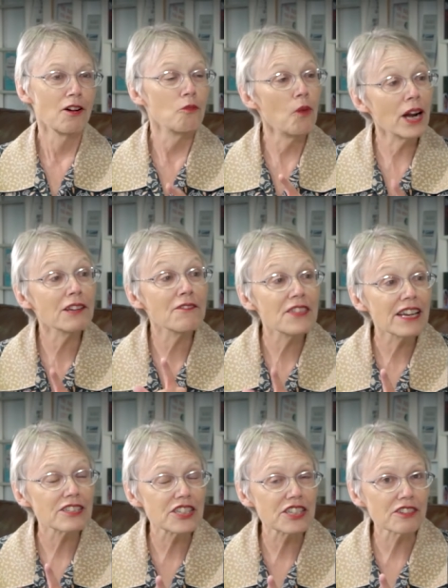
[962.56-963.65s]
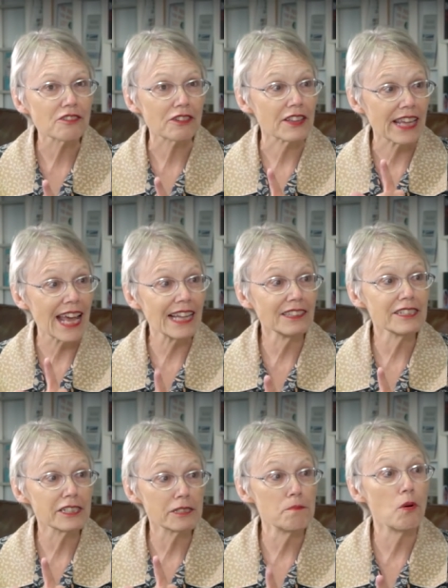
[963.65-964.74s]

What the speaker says: One of their children, the eldest